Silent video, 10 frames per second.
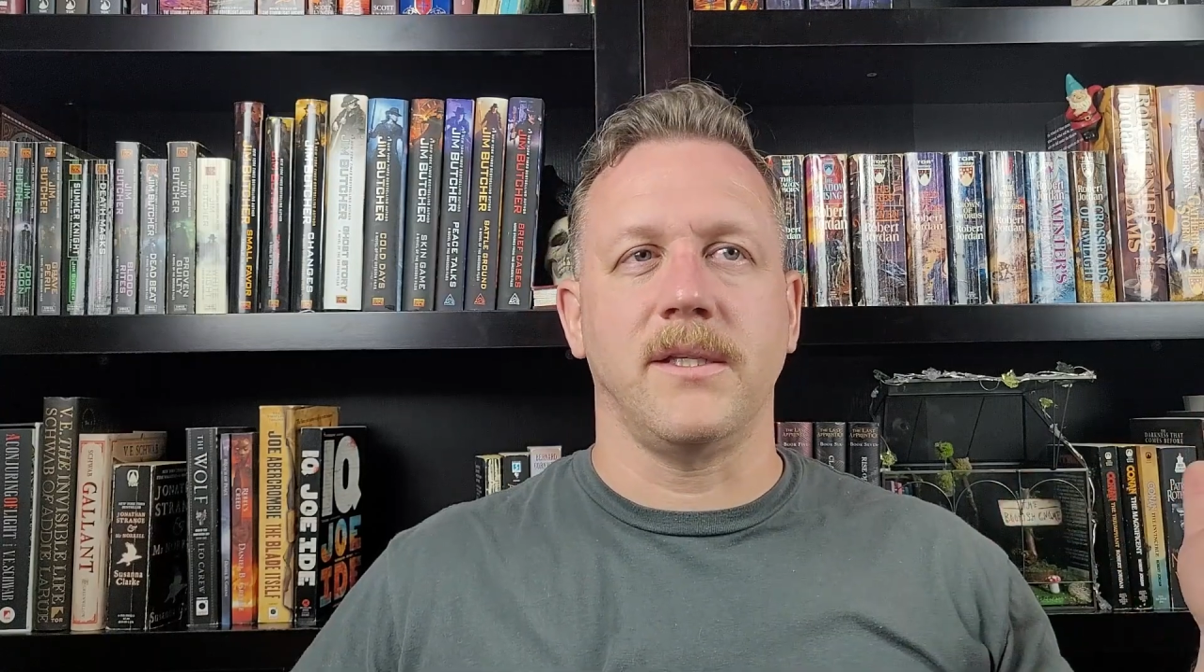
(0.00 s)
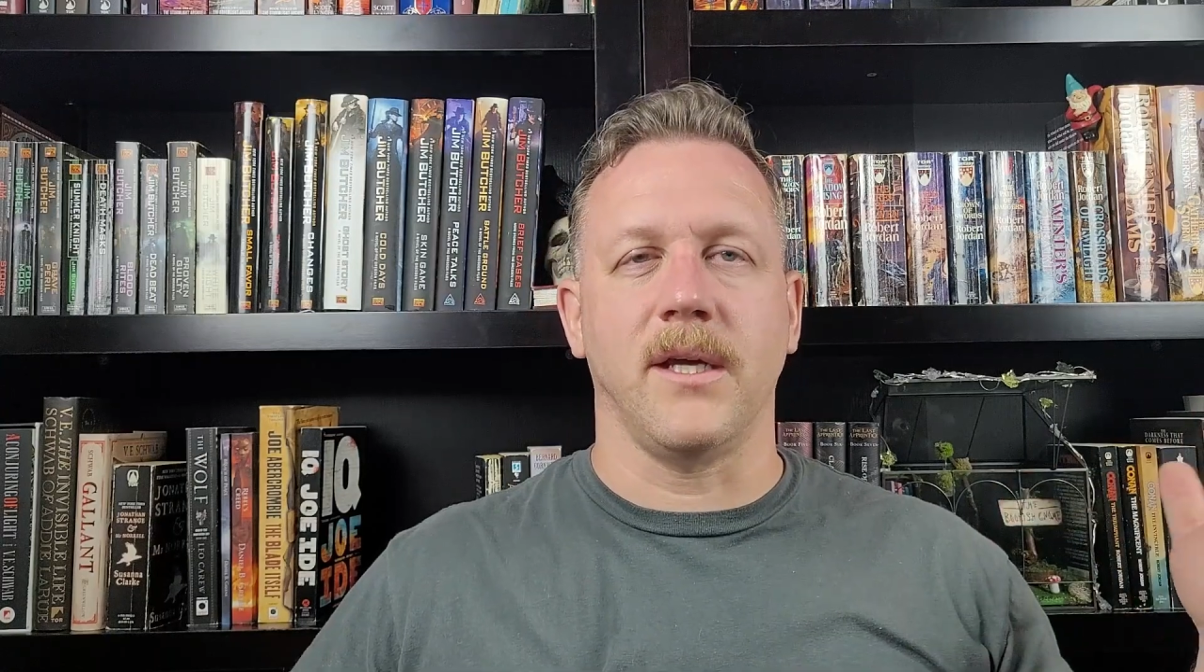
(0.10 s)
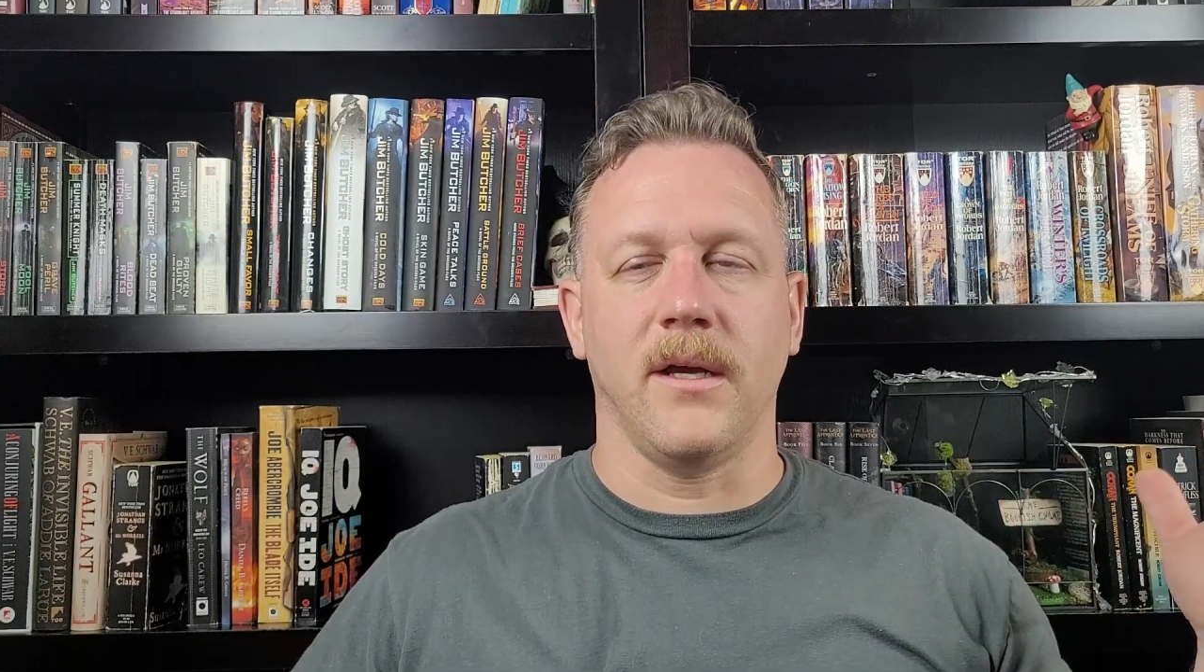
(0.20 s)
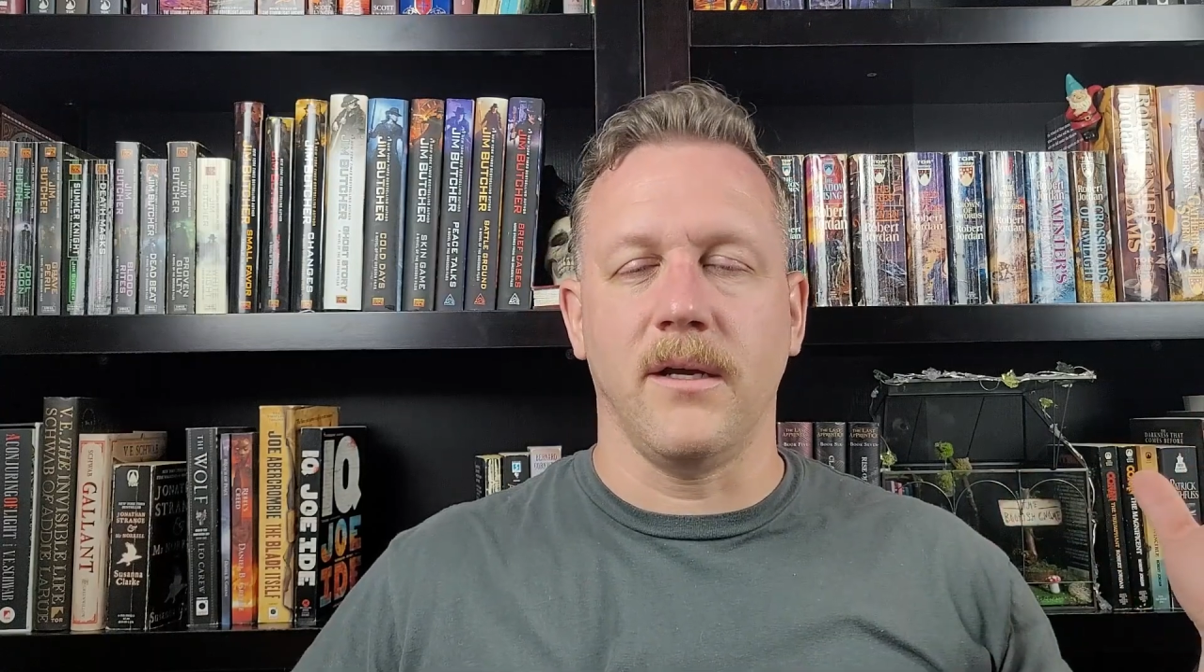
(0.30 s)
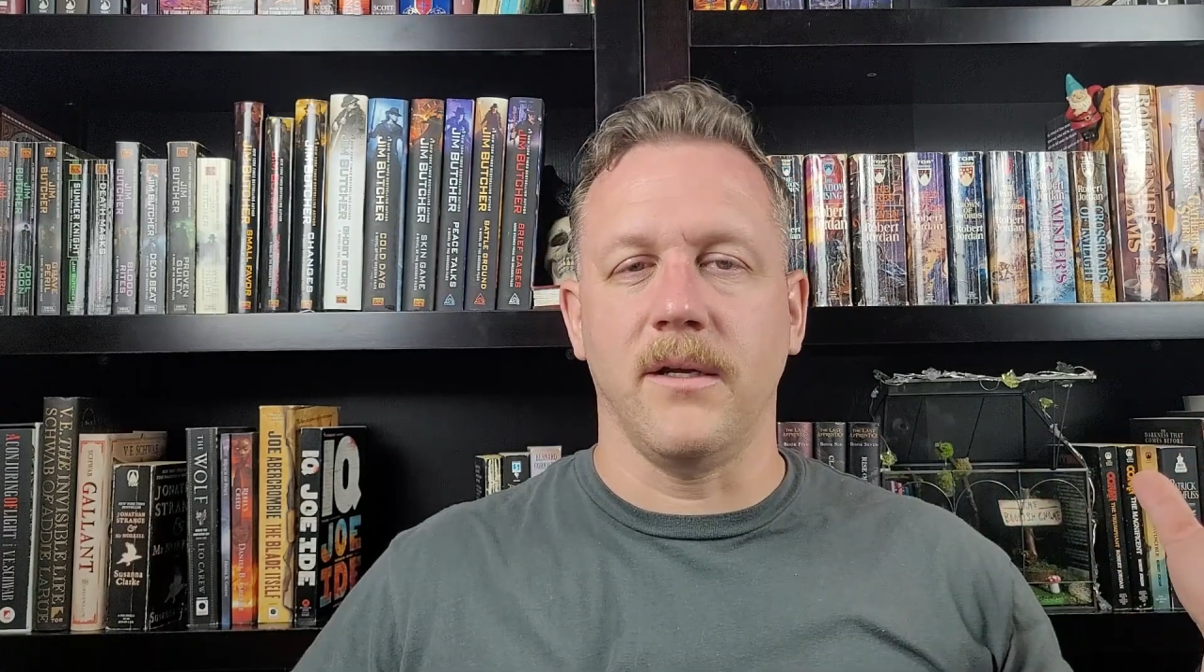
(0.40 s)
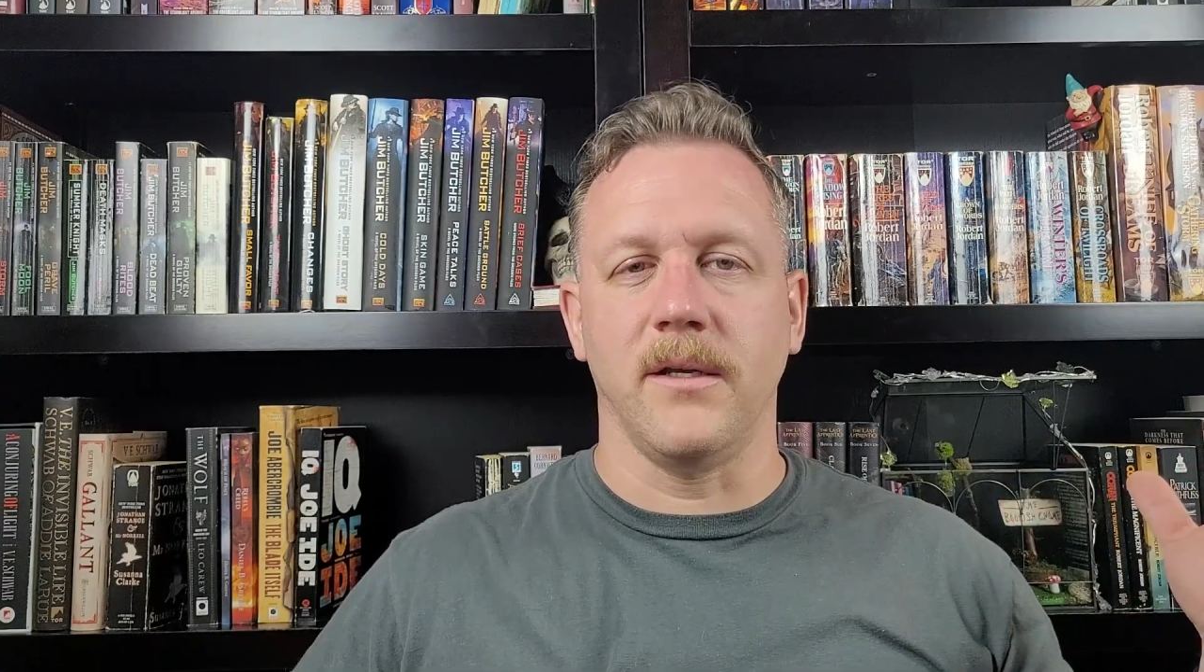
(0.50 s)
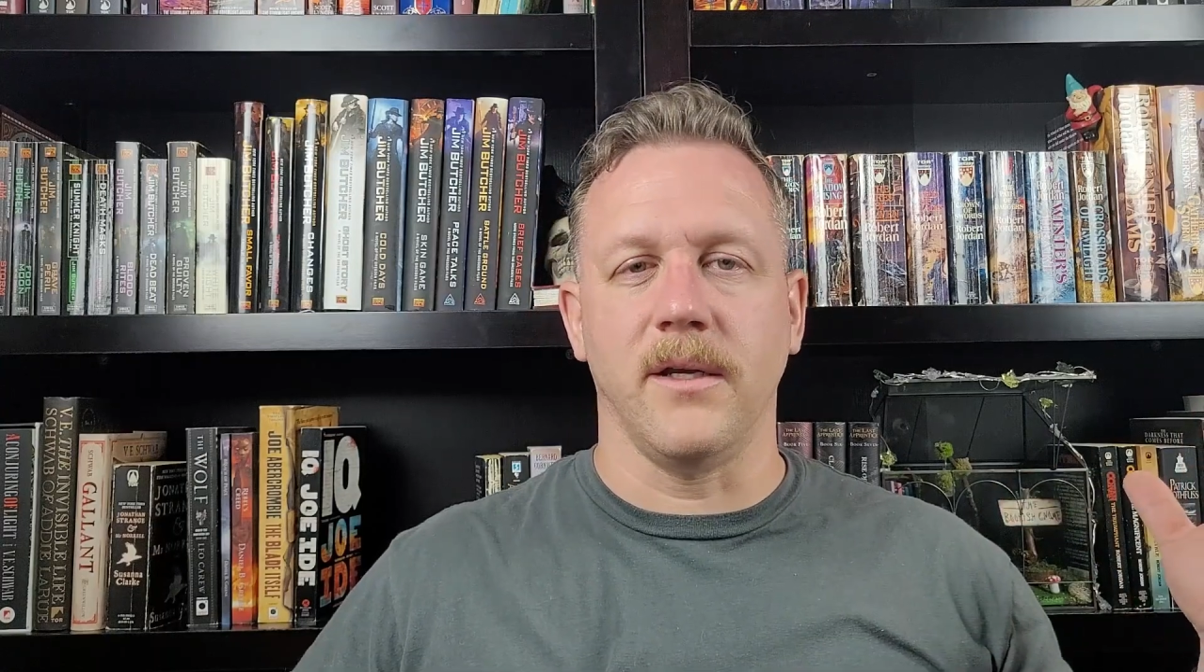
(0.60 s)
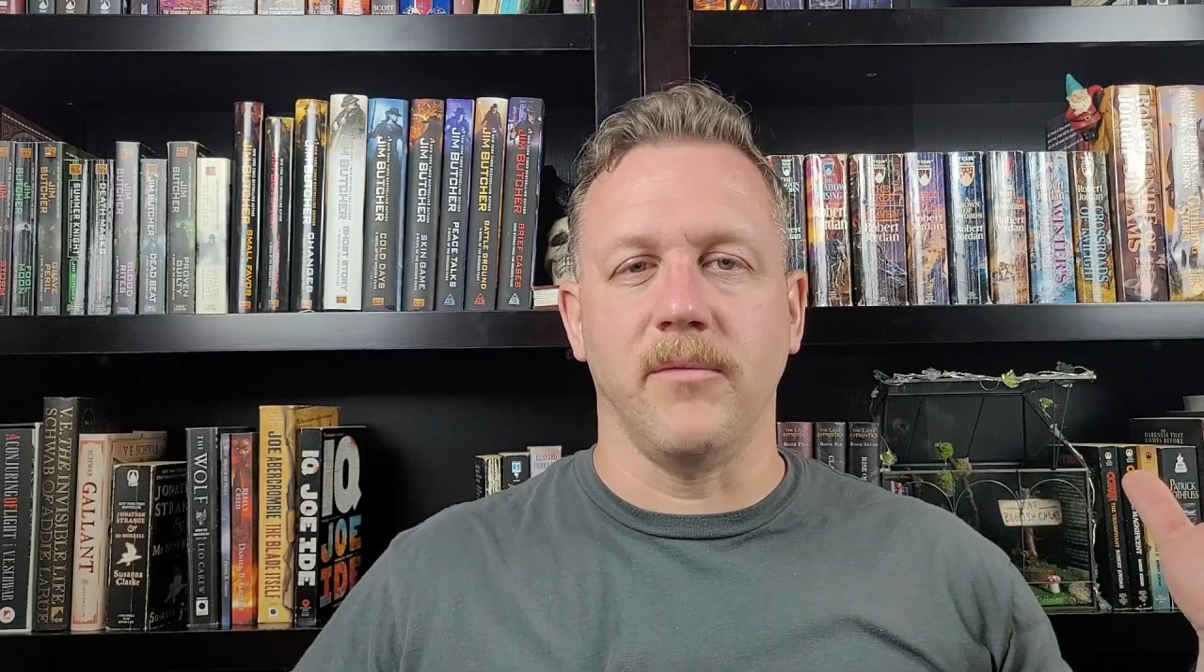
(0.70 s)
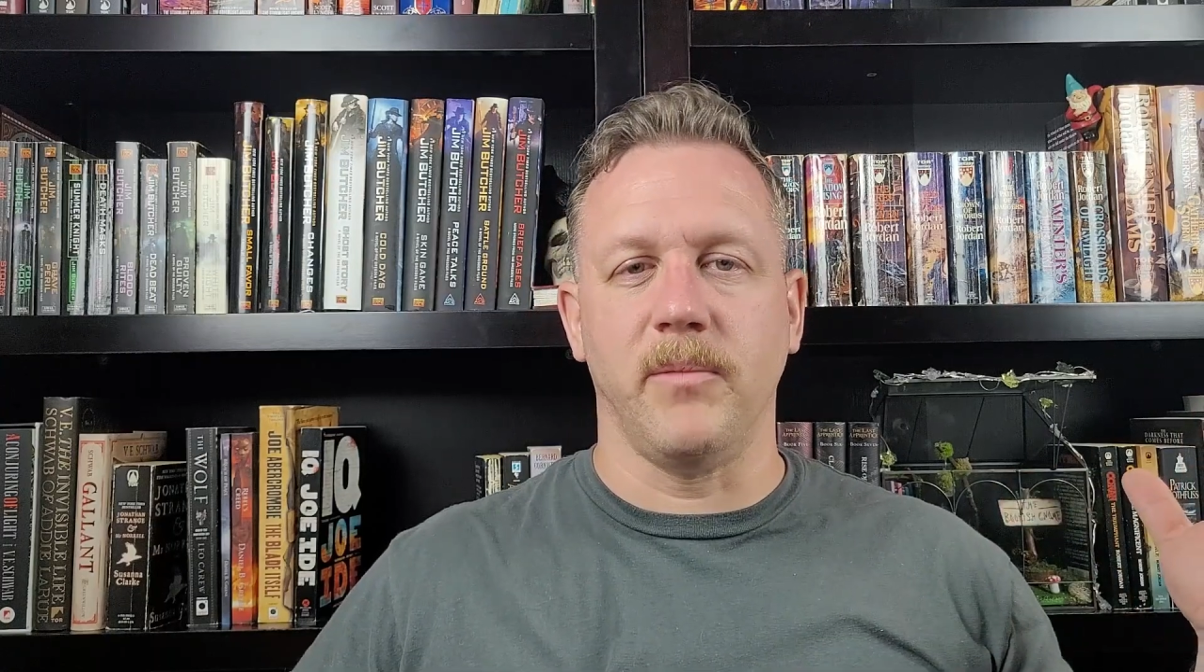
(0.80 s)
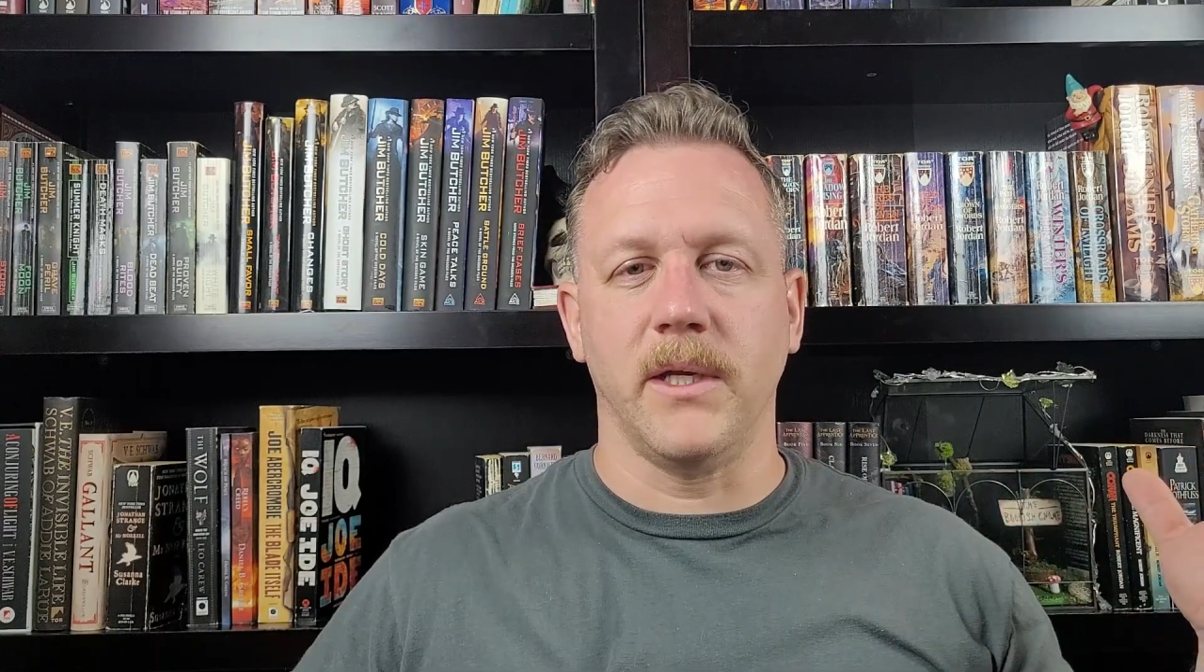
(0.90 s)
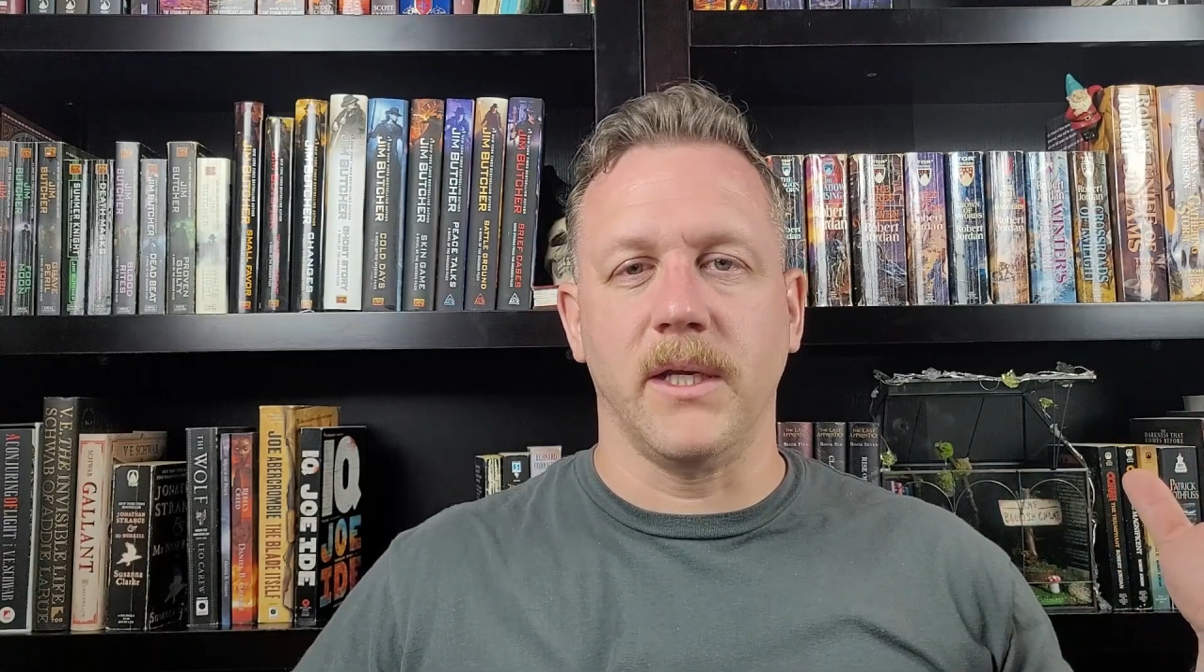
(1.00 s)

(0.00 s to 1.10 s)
ton of big